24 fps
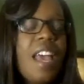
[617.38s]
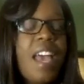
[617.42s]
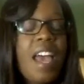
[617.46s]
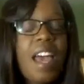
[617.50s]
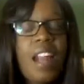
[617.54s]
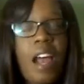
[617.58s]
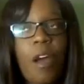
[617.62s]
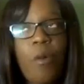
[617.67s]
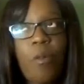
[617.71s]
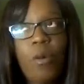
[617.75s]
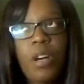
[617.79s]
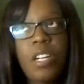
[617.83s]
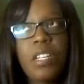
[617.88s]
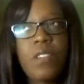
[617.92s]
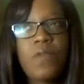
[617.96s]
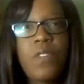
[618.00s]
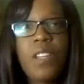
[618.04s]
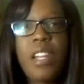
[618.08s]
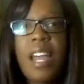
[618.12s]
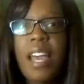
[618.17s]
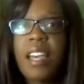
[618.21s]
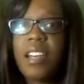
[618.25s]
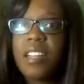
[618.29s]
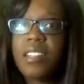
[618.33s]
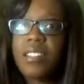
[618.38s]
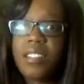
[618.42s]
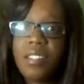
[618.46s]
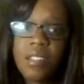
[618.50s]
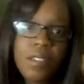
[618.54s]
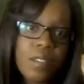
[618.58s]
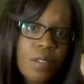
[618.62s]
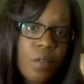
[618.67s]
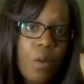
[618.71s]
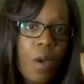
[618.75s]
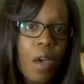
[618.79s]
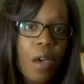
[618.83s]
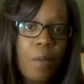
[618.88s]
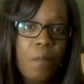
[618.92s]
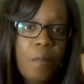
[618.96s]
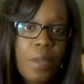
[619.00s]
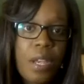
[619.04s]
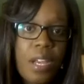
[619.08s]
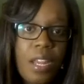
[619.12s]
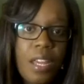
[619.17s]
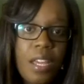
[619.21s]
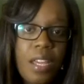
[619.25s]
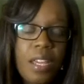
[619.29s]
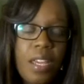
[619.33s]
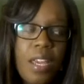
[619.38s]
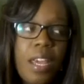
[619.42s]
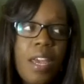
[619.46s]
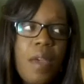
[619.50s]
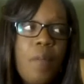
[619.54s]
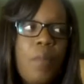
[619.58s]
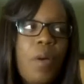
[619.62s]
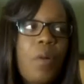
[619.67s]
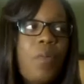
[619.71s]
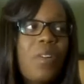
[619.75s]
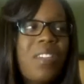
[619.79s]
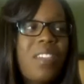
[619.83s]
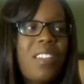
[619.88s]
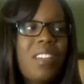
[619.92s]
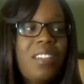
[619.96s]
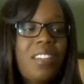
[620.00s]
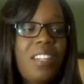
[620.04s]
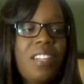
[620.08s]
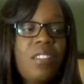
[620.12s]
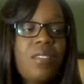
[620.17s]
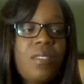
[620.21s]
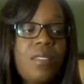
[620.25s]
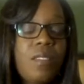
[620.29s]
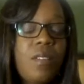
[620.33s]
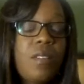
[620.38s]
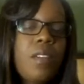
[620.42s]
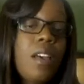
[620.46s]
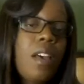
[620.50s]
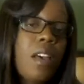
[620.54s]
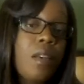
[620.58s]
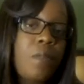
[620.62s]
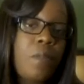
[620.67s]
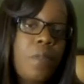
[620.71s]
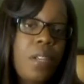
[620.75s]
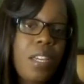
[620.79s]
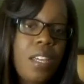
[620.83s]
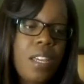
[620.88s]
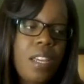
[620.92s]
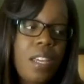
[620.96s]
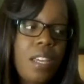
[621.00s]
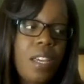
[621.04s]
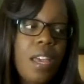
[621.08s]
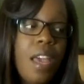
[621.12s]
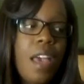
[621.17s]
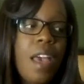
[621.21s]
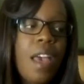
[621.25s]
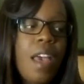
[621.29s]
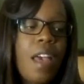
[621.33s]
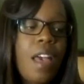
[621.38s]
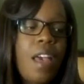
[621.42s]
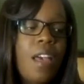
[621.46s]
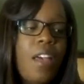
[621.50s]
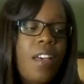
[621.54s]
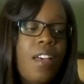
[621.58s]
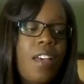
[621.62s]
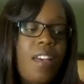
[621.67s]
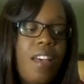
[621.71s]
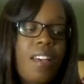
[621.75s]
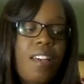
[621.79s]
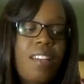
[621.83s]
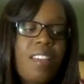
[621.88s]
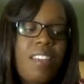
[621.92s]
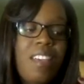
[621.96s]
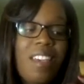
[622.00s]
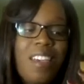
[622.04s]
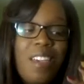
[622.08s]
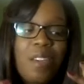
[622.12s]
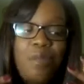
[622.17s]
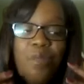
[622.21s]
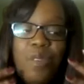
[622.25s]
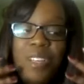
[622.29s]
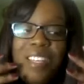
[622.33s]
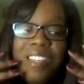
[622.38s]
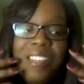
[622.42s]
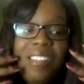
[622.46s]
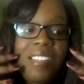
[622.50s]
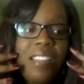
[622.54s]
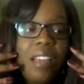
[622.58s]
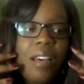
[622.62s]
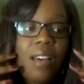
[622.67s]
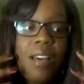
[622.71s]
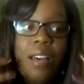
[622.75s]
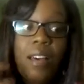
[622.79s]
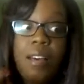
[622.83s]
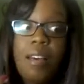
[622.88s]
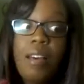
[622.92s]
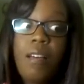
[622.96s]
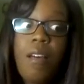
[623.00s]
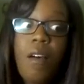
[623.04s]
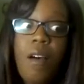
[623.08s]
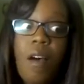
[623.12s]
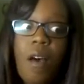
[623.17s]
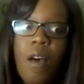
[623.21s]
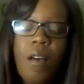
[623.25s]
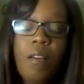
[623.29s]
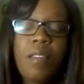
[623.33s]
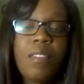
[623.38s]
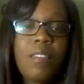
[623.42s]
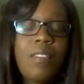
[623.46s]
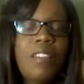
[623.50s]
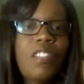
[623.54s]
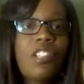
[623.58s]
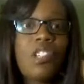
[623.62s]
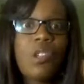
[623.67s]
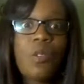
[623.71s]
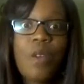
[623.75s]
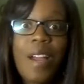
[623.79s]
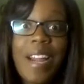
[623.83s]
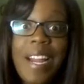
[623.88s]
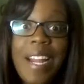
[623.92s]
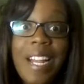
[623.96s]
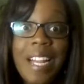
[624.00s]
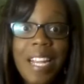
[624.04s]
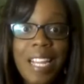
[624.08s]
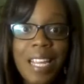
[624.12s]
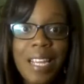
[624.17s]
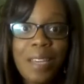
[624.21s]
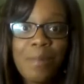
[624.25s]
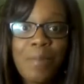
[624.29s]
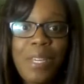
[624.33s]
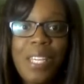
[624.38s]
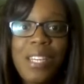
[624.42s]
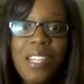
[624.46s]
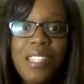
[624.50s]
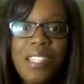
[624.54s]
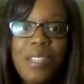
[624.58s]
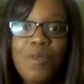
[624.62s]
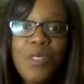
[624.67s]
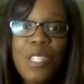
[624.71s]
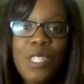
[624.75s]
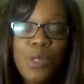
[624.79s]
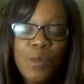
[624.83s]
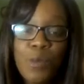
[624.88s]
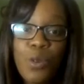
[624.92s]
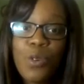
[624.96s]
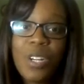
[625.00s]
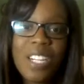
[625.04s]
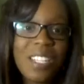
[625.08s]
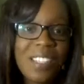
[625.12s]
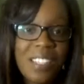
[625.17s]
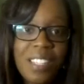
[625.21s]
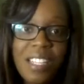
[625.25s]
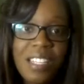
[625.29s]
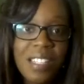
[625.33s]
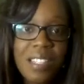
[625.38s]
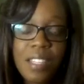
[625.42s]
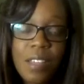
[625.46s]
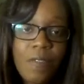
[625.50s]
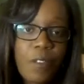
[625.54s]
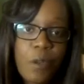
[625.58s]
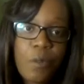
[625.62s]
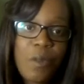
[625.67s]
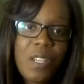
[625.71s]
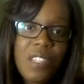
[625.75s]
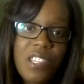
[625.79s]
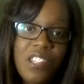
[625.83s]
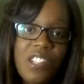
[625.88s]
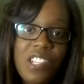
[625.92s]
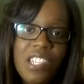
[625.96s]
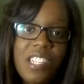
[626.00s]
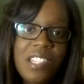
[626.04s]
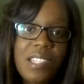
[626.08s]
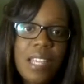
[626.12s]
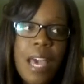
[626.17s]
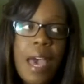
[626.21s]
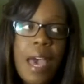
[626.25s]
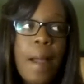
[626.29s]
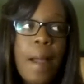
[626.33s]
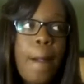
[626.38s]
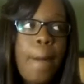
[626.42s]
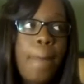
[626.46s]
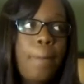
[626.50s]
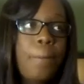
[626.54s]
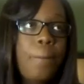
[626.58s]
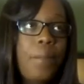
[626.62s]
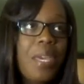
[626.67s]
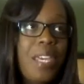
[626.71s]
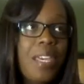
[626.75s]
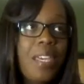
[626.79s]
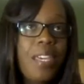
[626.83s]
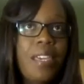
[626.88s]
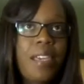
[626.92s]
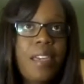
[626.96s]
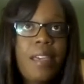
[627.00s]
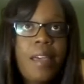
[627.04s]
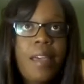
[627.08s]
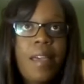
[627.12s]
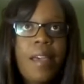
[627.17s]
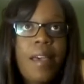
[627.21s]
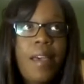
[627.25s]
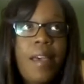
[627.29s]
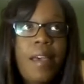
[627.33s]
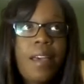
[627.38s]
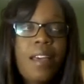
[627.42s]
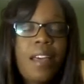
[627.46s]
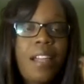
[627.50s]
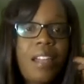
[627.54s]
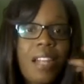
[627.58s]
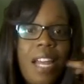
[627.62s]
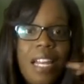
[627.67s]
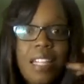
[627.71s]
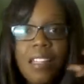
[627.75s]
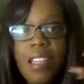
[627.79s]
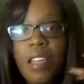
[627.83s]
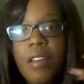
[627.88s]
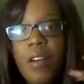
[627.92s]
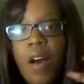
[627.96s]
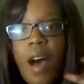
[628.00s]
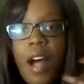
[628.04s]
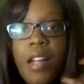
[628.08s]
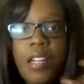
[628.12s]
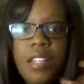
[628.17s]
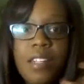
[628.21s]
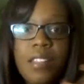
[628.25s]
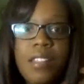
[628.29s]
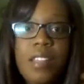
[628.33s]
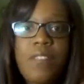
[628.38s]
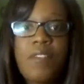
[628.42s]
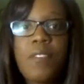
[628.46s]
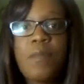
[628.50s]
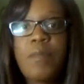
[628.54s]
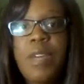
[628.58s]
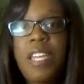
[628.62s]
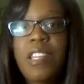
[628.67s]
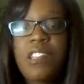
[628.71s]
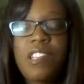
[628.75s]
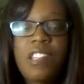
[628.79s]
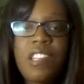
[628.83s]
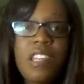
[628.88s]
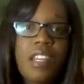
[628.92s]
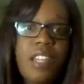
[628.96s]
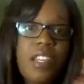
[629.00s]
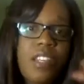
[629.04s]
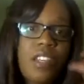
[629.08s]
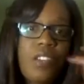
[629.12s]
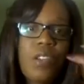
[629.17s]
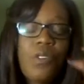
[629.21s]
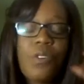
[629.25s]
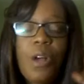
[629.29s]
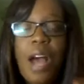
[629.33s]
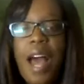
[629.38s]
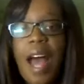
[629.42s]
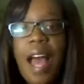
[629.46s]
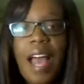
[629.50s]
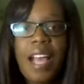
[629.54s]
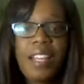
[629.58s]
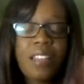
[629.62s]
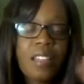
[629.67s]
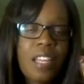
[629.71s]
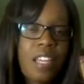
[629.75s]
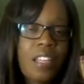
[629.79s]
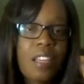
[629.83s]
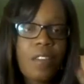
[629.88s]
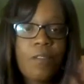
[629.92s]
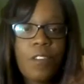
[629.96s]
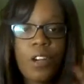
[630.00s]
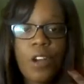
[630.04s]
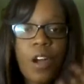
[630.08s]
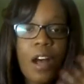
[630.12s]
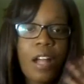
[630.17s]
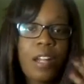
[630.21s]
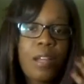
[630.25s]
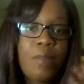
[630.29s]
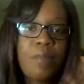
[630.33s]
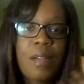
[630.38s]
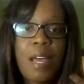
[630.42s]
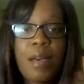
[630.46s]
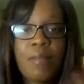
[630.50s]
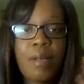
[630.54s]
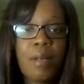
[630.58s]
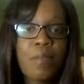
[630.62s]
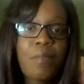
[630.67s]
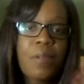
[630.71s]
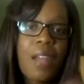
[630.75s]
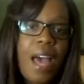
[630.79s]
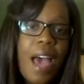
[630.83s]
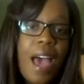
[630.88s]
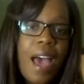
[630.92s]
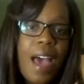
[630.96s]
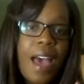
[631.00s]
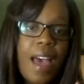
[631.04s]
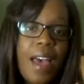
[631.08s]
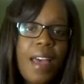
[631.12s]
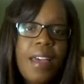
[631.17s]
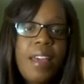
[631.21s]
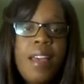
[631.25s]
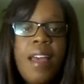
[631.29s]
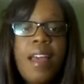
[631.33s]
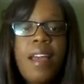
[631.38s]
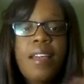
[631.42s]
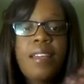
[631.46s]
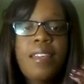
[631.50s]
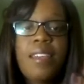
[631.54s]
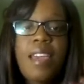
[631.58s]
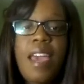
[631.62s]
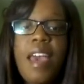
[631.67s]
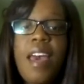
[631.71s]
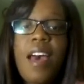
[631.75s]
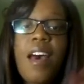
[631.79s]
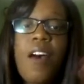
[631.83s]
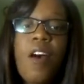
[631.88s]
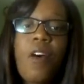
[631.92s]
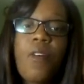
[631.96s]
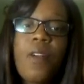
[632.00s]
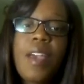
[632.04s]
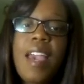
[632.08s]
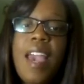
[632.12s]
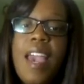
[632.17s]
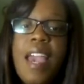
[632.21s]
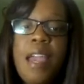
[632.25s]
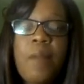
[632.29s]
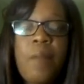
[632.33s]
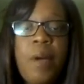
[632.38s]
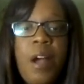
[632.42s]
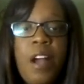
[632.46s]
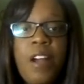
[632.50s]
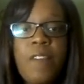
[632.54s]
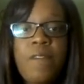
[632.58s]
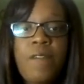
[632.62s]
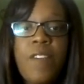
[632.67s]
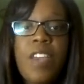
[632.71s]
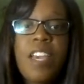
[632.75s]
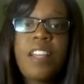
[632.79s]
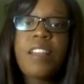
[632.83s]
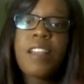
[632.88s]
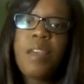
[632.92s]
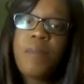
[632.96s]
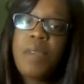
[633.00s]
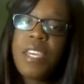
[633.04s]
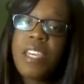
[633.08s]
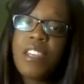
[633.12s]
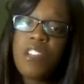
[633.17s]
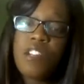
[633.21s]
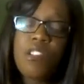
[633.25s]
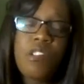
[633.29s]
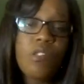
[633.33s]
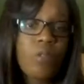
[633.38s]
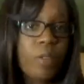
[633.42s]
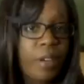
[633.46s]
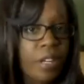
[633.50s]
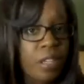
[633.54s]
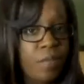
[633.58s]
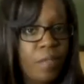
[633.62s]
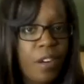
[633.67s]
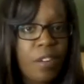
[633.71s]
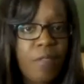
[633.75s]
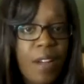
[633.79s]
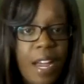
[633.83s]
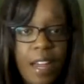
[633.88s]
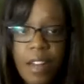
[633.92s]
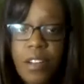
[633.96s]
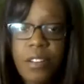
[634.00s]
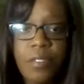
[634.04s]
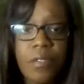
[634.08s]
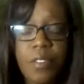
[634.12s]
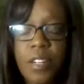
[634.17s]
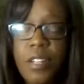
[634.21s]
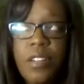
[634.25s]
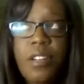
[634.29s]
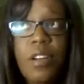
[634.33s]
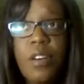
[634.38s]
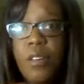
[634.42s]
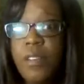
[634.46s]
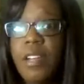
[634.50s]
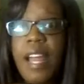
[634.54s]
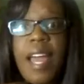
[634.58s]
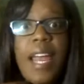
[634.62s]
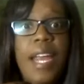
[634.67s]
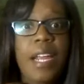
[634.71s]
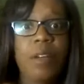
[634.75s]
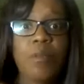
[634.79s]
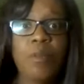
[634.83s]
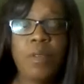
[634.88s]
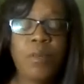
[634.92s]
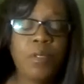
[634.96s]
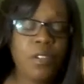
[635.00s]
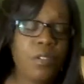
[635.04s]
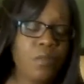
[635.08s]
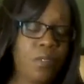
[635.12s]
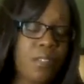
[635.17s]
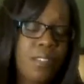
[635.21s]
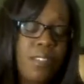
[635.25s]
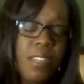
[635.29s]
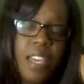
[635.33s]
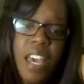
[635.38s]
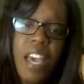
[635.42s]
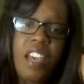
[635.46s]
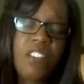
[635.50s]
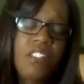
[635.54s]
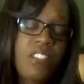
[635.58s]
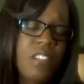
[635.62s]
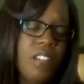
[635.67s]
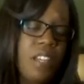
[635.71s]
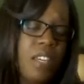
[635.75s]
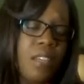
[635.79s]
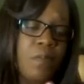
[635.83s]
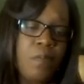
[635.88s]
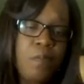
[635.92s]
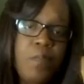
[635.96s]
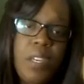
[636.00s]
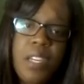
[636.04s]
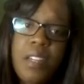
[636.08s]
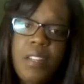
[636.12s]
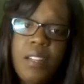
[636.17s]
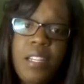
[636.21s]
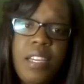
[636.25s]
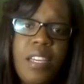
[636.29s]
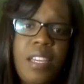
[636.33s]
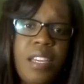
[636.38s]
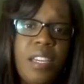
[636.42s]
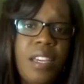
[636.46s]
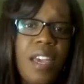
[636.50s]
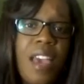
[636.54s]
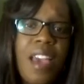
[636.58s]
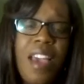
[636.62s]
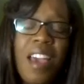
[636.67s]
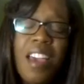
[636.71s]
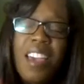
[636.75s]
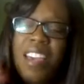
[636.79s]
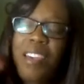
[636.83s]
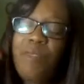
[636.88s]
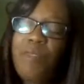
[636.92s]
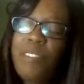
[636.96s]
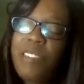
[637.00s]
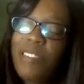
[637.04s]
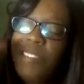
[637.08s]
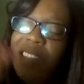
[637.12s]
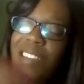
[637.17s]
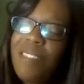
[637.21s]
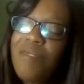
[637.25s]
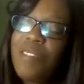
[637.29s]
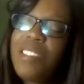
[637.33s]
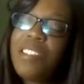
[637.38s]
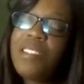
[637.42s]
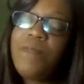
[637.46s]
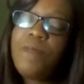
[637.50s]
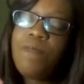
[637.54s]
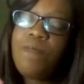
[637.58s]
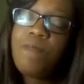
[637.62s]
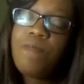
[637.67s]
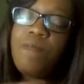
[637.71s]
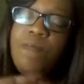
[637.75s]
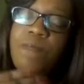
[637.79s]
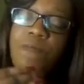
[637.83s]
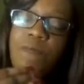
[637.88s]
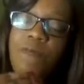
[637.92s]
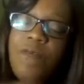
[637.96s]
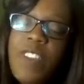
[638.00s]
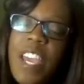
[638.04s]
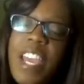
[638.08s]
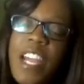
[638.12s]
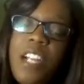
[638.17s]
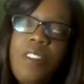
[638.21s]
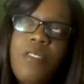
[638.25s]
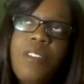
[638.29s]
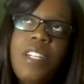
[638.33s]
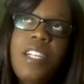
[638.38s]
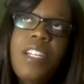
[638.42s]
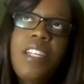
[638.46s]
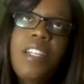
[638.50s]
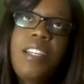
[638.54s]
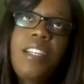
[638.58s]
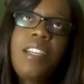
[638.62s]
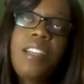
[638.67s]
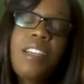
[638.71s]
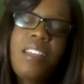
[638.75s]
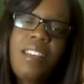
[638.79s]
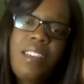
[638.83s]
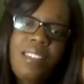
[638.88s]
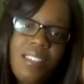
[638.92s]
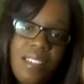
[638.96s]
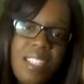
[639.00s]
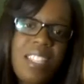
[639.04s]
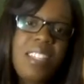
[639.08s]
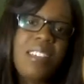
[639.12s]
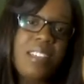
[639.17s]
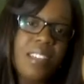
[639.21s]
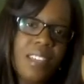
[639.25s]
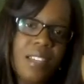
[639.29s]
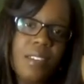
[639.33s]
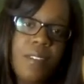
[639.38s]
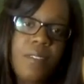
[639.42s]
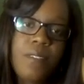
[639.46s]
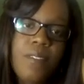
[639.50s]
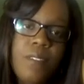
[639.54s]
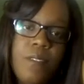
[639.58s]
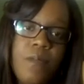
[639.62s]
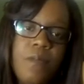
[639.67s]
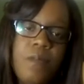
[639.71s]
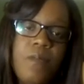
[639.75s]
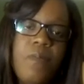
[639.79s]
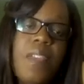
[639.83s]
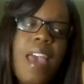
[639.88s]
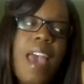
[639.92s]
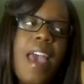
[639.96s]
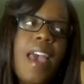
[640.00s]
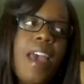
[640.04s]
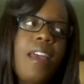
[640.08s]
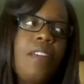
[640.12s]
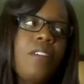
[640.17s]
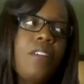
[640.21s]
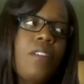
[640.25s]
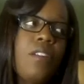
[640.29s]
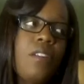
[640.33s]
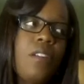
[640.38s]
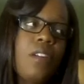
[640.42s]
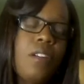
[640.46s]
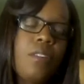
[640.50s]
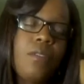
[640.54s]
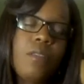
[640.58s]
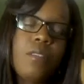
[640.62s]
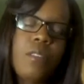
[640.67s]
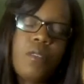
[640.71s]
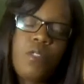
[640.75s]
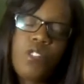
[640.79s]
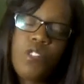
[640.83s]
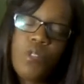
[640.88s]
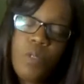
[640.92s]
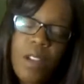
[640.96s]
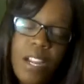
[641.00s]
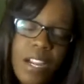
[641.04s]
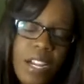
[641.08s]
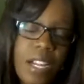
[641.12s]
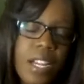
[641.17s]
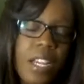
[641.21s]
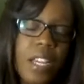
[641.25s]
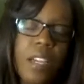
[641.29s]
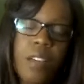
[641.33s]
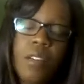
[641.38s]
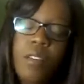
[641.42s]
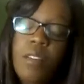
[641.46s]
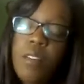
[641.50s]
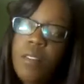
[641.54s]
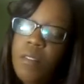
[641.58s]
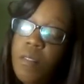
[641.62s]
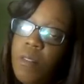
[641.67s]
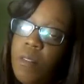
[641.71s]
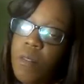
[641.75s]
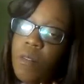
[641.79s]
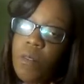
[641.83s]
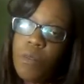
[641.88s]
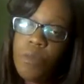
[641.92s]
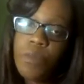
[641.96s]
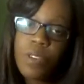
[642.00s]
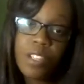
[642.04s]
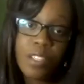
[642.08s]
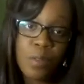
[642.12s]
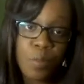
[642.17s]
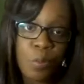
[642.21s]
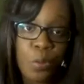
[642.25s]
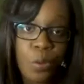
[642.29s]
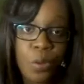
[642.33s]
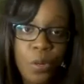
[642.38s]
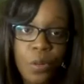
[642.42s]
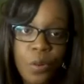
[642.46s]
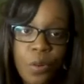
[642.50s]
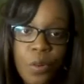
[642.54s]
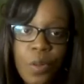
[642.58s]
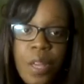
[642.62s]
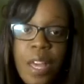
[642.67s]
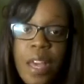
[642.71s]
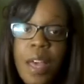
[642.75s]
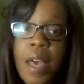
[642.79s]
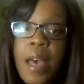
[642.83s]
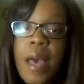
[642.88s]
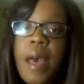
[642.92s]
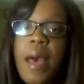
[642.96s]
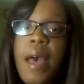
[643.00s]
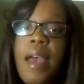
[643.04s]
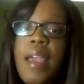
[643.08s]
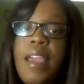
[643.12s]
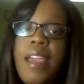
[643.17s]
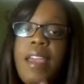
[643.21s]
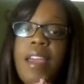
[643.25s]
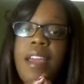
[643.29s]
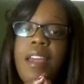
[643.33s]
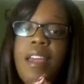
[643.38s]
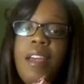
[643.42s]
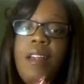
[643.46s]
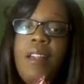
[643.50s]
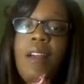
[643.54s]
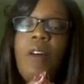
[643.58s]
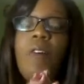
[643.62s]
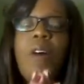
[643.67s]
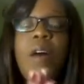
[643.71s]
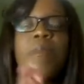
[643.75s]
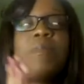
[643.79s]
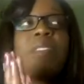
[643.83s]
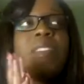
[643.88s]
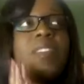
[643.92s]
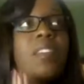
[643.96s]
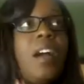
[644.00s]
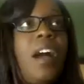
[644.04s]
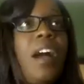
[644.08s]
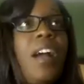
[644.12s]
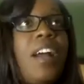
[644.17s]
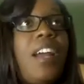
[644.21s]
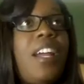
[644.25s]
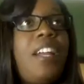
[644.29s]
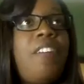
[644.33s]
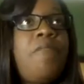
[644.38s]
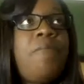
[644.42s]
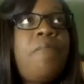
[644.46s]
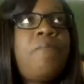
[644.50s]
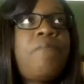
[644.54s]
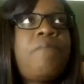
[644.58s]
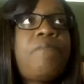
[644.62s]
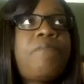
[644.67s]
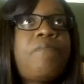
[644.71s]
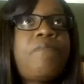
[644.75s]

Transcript: and I worked for like a dental company, but with the dental company, it was the training, because it was more extensive. It wasn't just me collecting callers' information, you know, hi, thank you for calling, blah, blah, blah. Yeah, okay, perfect. Let me get you transferred right over. No, like we were doing scheduling, billing. It was very extensive, that, you know, so training was brutal. And, oh, I'm sorry.